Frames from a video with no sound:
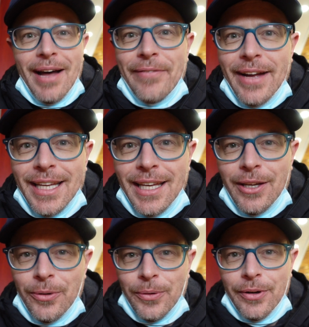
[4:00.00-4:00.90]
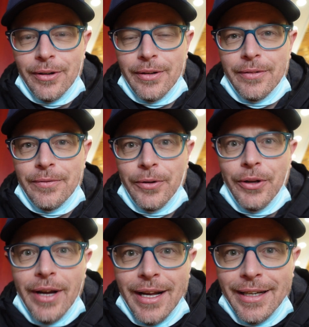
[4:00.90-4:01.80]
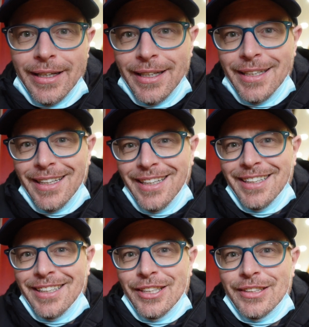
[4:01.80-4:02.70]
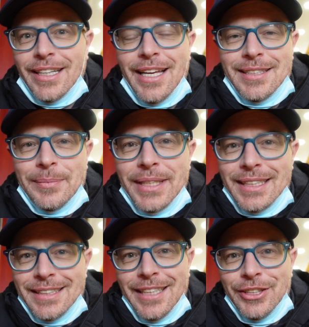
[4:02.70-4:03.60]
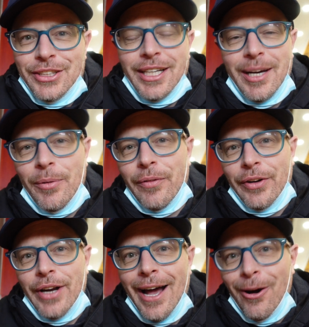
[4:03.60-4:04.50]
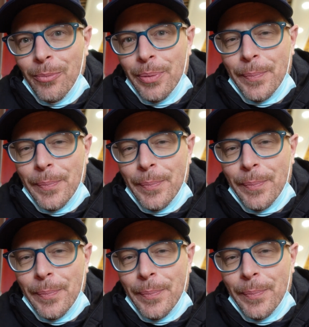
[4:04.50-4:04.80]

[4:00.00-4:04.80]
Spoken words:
Fani or Fuyuan, to get somebody's attention to come over and help.